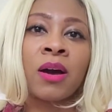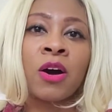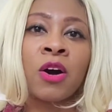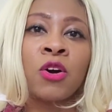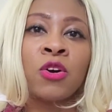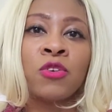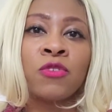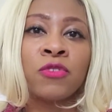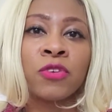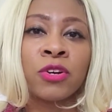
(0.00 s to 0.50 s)

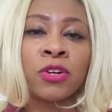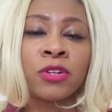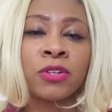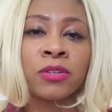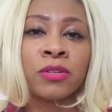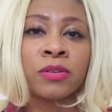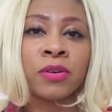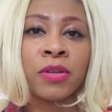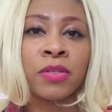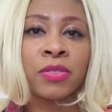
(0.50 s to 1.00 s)

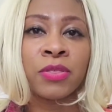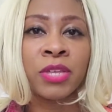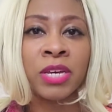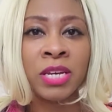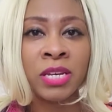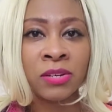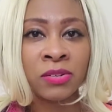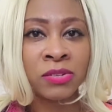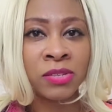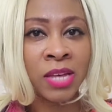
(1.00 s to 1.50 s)
over
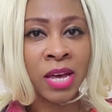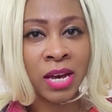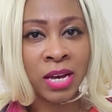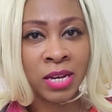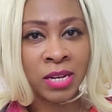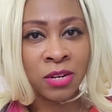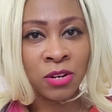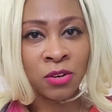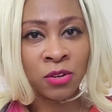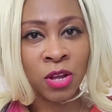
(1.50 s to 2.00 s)
things that
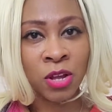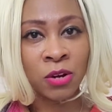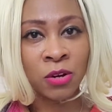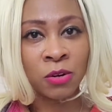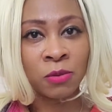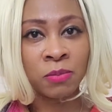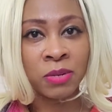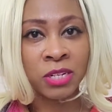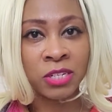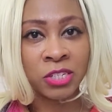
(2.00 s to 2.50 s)
can no
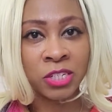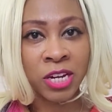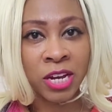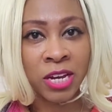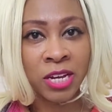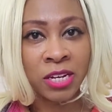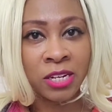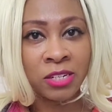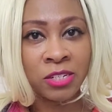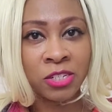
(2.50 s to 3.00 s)
longer be
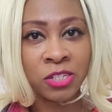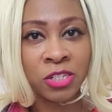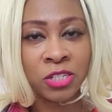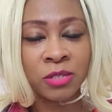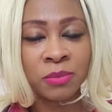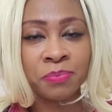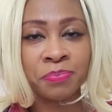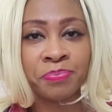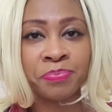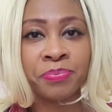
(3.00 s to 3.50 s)
changed.